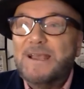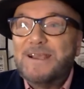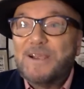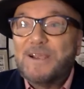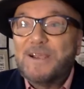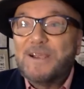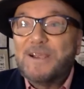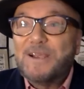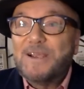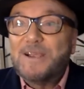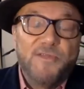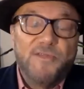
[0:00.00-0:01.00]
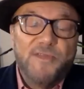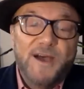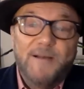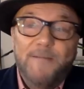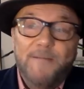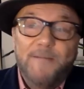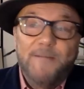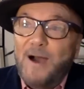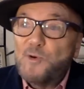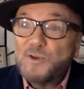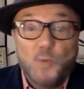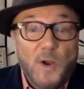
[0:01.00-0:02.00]
concerned that
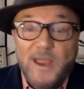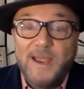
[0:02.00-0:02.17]
I was